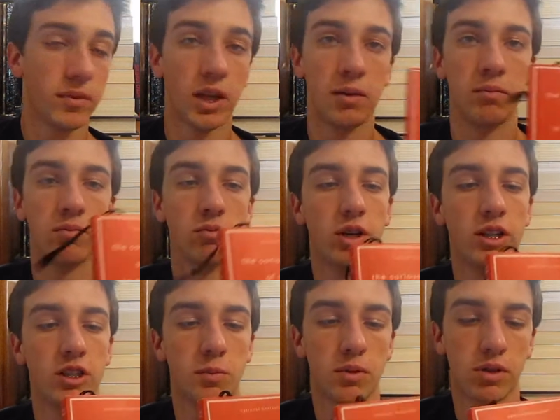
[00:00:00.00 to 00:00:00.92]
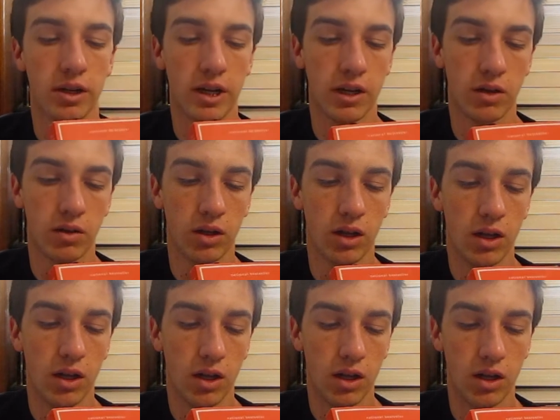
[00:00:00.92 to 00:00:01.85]
I'm reading this book right now.
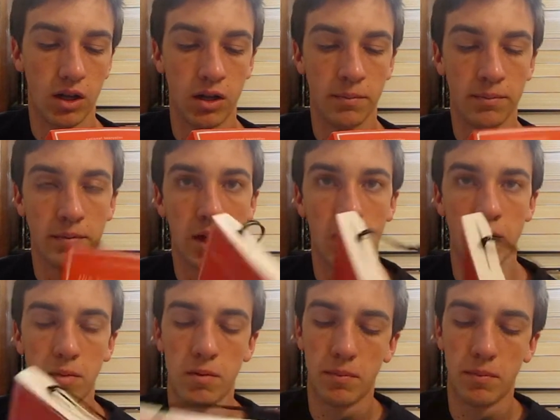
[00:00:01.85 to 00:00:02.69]
I'm